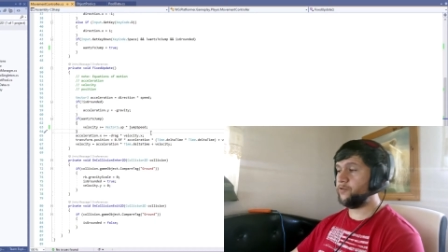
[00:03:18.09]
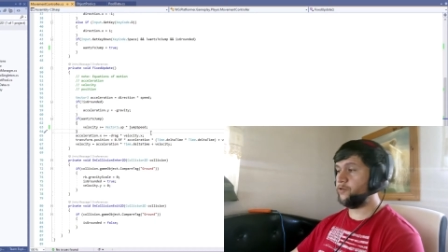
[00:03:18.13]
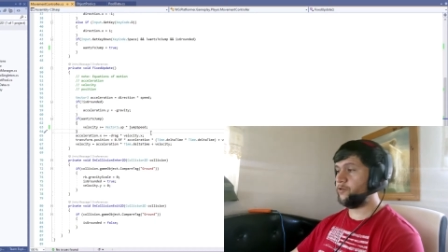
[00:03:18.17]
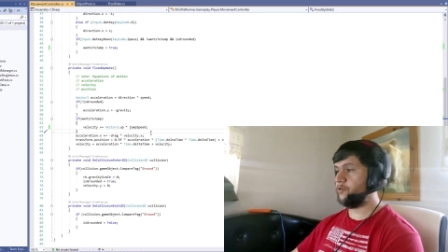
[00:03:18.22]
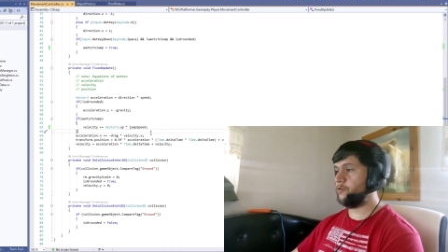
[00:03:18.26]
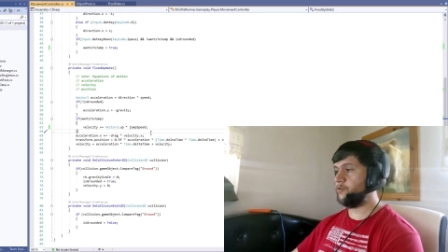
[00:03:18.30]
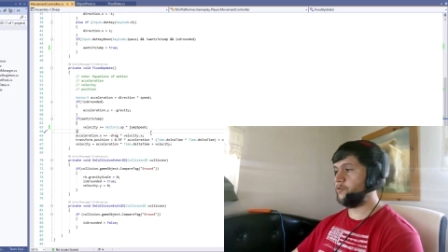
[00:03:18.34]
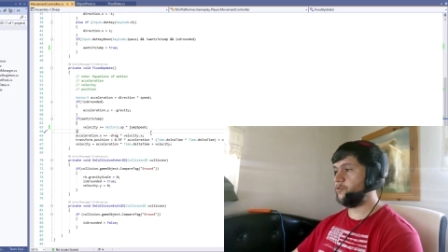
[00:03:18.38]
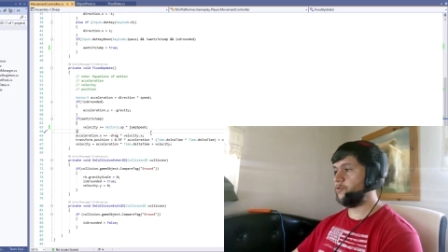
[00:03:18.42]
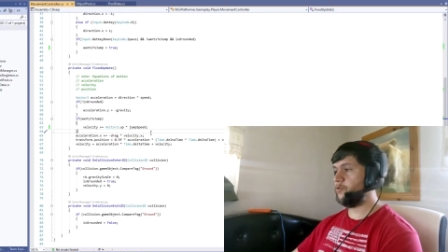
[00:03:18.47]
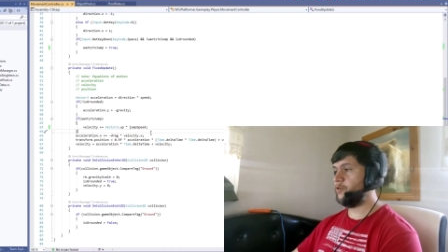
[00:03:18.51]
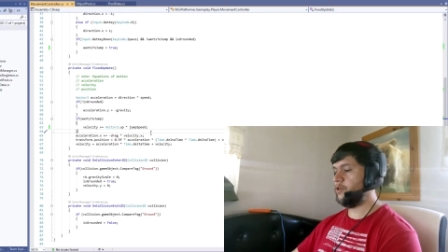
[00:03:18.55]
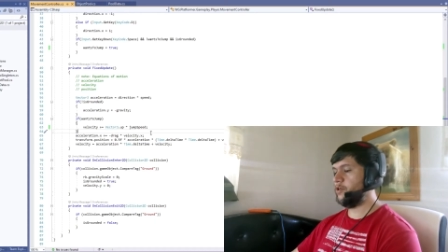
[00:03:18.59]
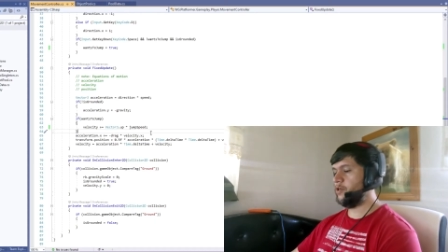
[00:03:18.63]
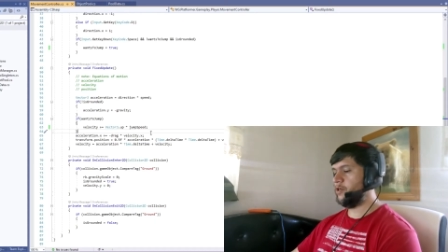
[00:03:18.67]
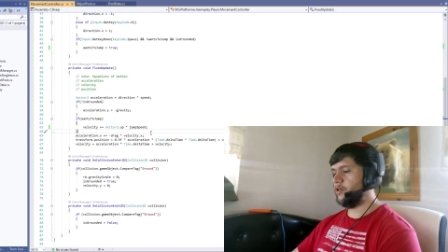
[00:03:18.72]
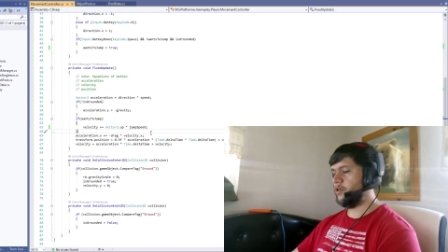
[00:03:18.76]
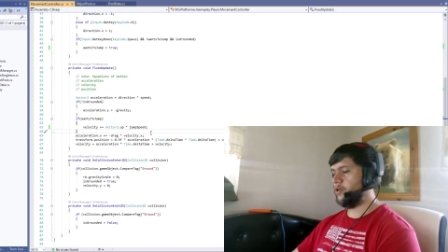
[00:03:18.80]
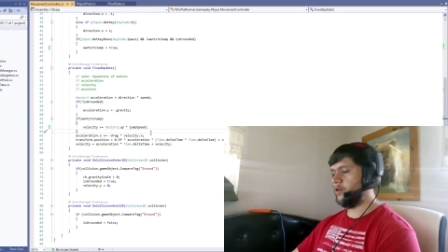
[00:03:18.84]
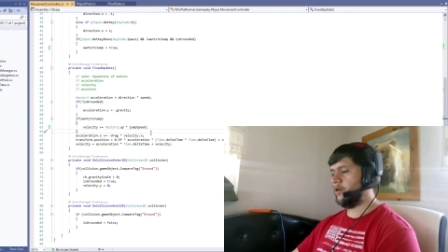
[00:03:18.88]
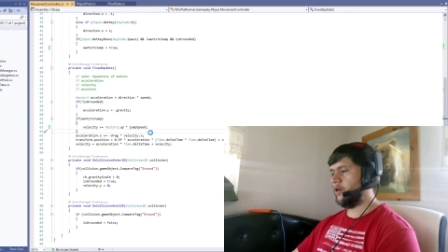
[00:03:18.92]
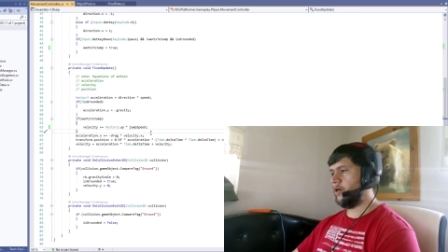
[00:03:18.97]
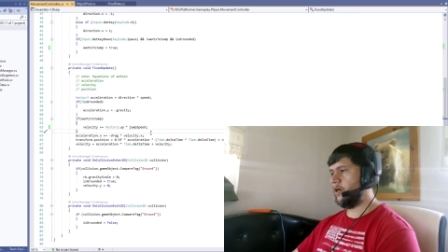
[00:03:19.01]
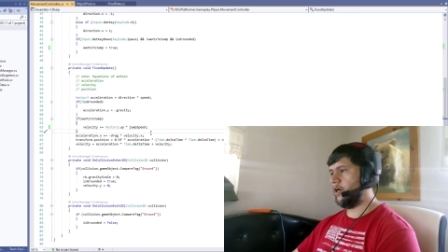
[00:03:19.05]
to
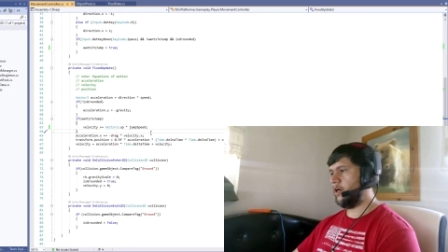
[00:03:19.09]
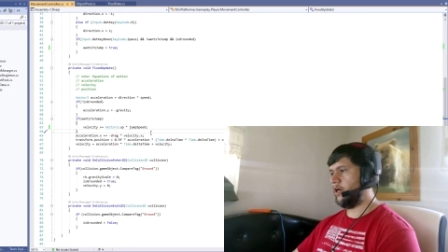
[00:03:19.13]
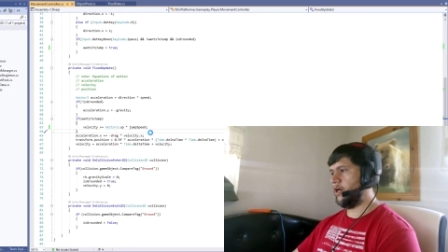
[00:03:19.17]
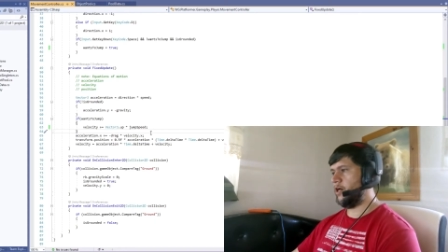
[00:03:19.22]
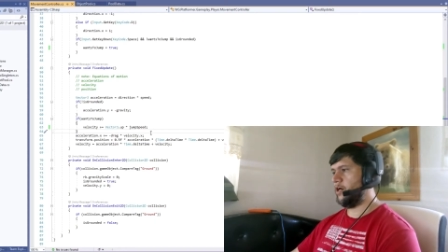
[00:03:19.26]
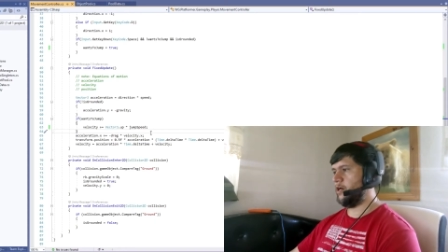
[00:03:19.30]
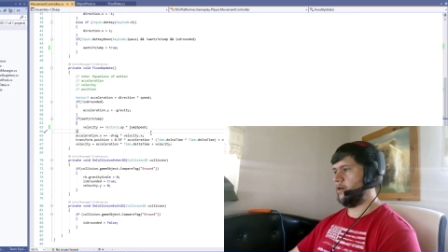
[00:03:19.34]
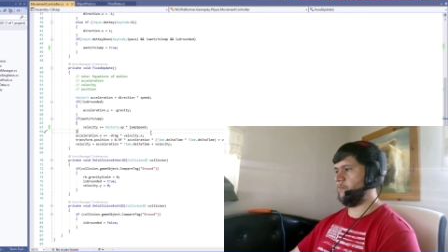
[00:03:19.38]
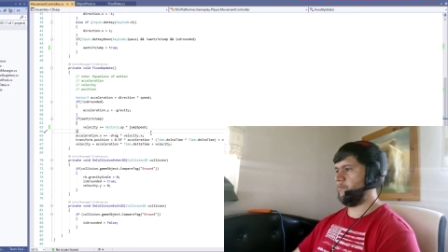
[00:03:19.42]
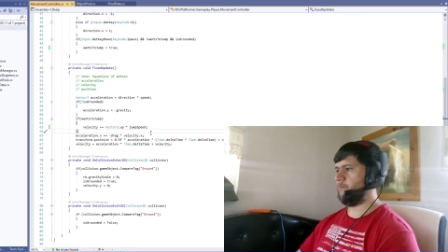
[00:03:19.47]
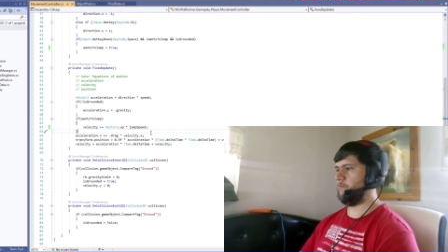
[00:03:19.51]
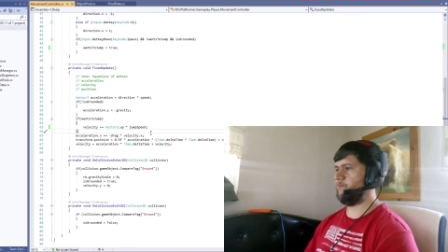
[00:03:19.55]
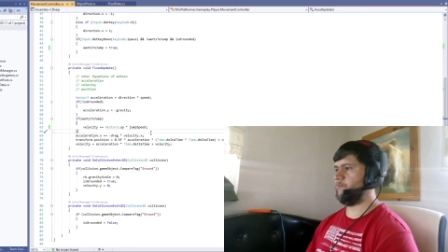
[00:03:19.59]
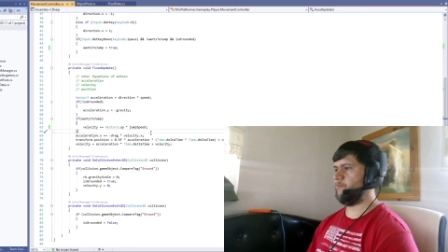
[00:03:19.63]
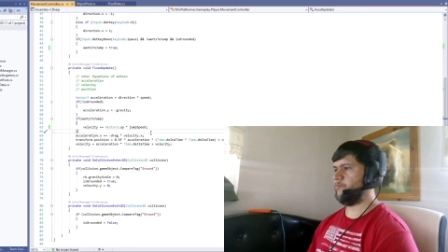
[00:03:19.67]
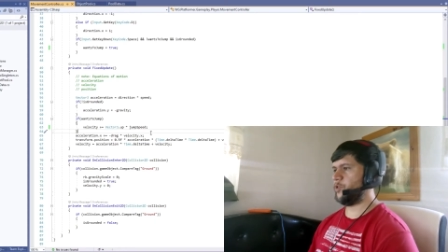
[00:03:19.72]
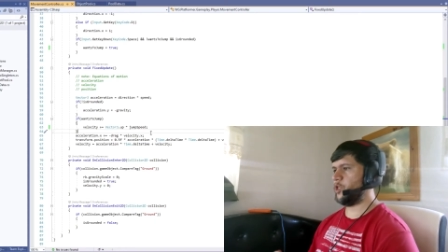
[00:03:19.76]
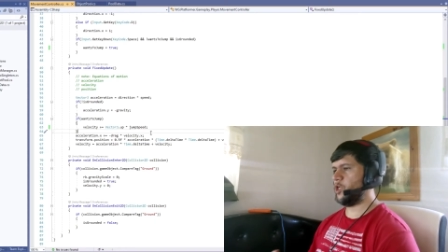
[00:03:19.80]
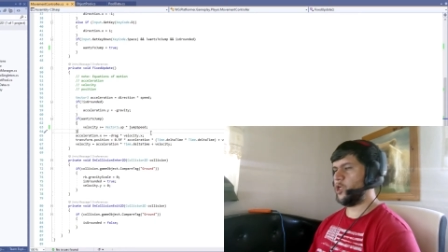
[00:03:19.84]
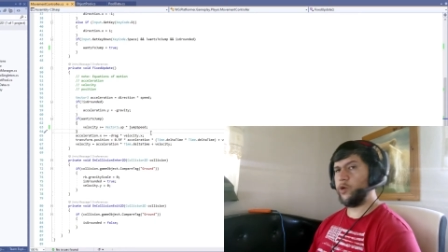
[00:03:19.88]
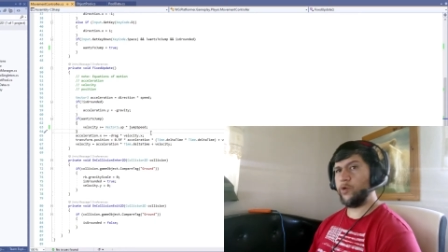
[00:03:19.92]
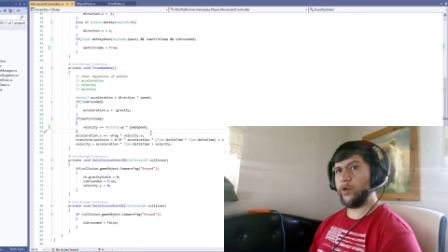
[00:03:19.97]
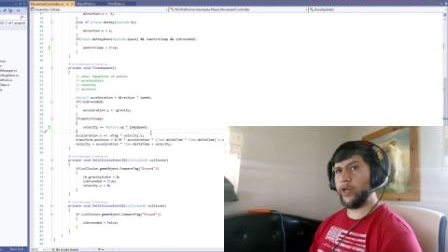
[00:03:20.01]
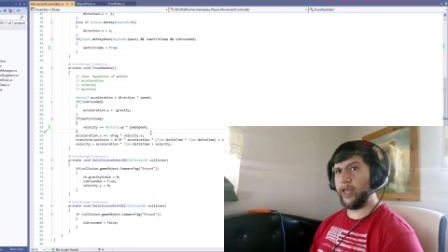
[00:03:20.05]

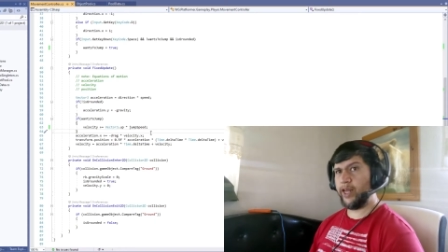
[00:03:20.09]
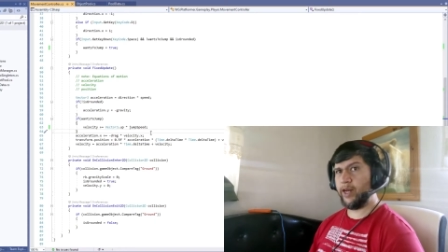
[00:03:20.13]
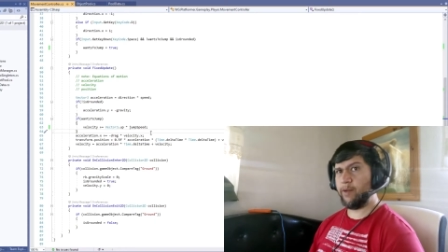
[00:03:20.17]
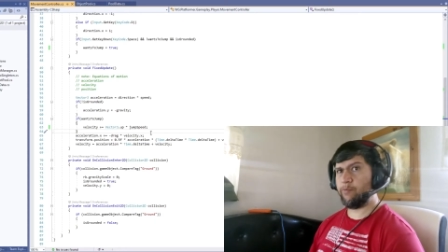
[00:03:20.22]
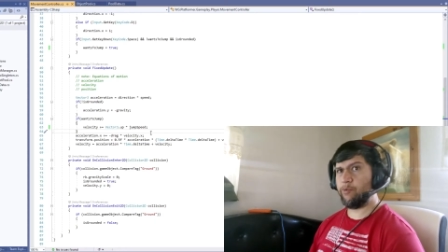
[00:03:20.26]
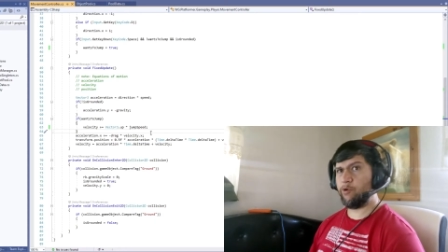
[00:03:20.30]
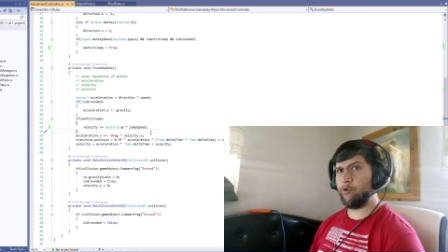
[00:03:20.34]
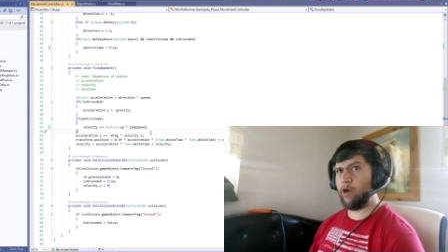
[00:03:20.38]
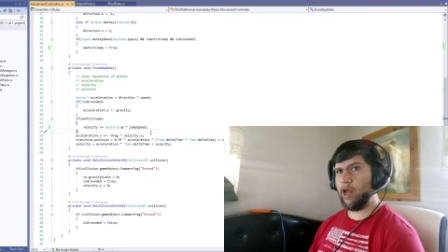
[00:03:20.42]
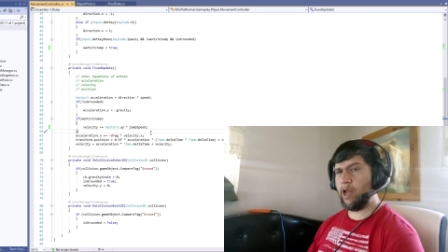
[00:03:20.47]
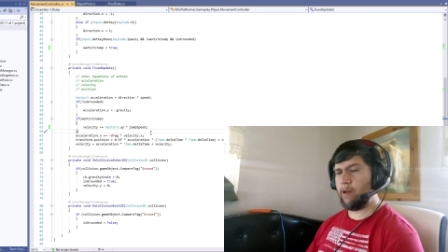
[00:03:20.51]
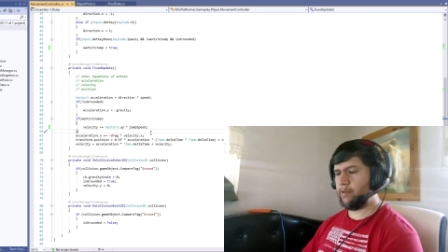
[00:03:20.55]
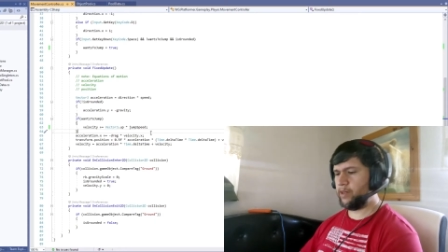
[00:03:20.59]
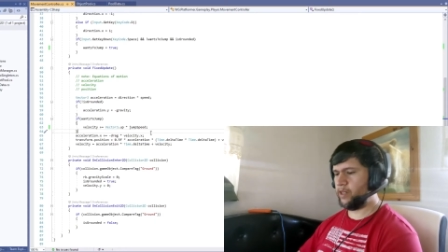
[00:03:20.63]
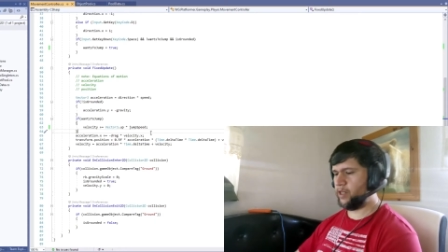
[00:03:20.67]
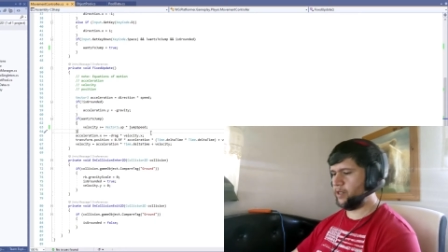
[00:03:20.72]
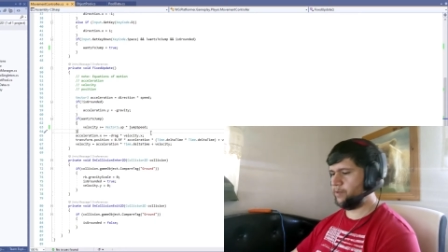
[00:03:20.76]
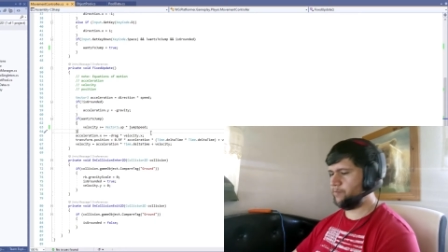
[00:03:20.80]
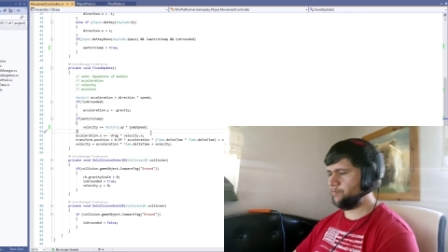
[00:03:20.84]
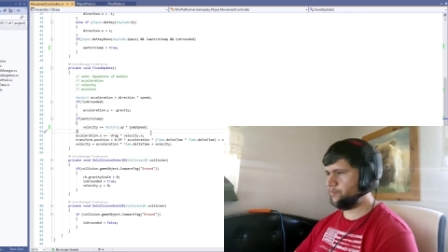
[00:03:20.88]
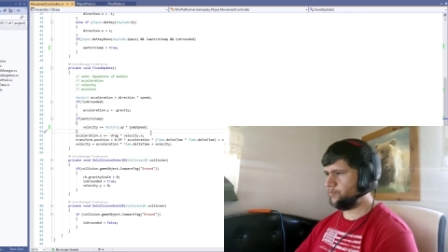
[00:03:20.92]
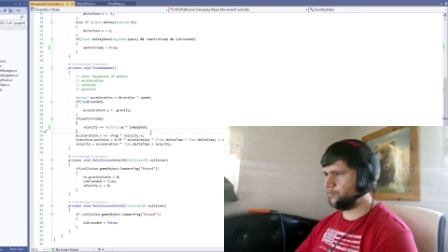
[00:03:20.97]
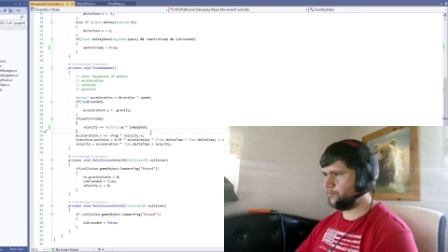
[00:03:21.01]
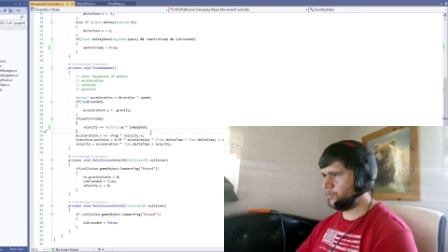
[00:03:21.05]
create a parabola,